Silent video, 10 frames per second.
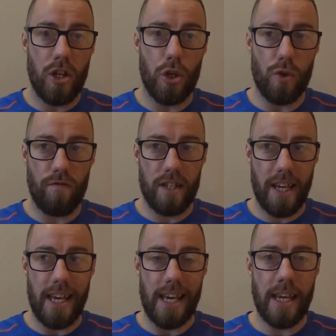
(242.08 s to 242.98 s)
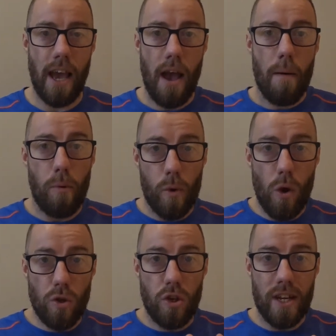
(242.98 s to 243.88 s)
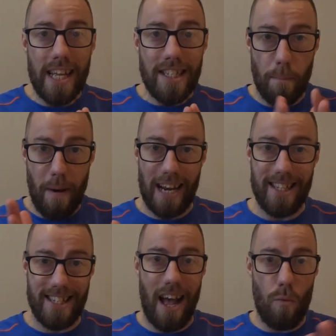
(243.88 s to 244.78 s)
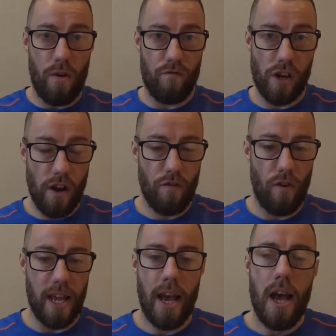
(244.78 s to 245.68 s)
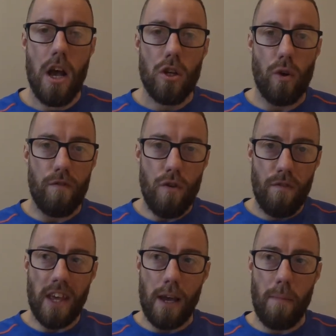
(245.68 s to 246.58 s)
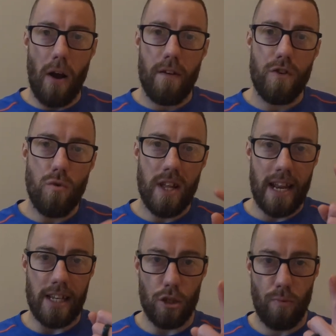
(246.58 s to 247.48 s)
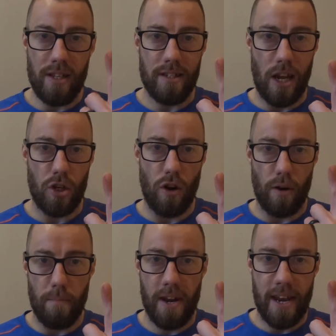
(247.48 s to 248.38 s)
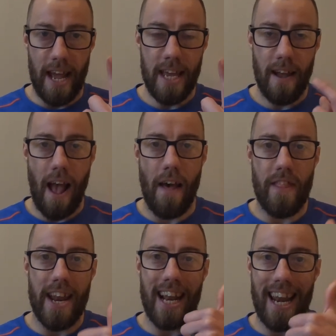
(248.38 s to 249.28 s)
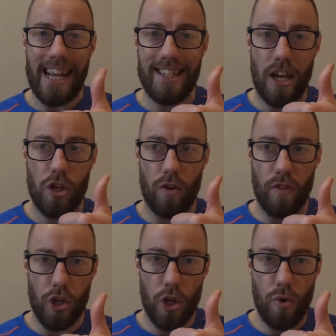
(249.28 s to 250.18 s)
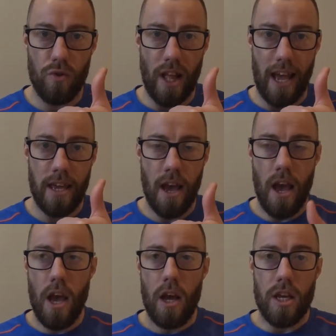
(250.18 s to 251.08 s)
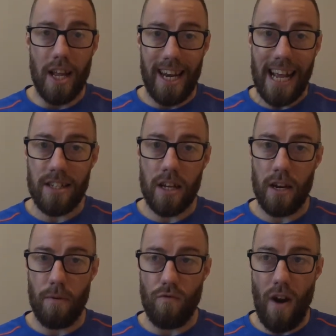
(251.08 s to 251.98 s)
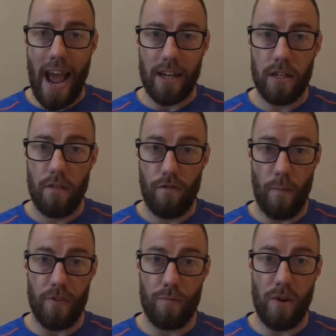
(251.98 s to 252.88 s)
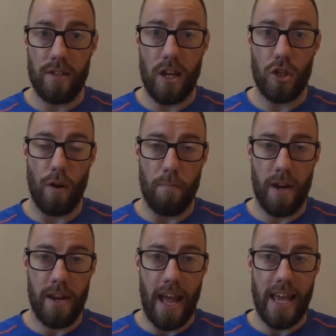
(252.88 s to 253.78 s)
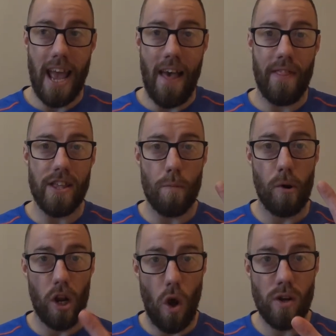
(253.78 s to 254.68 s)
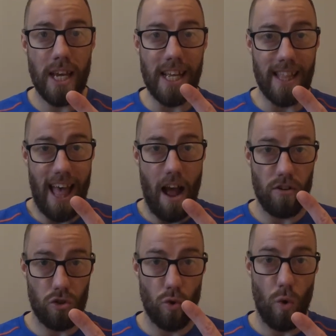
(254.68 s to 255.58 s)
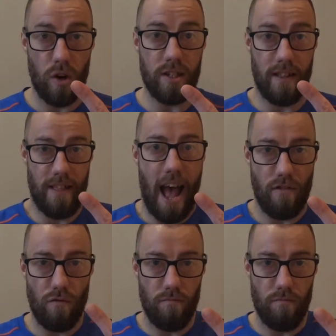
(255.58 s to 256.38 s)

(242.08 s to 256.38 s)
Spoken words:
induce fatigue, but we also need to balance that with recovery. So if you think about, if you did a sprint session on a Monday and then a leg session on the Tuesday, your legs are going to be wrecked from the sprint session on Monday, and then you're prolonging that soreness and that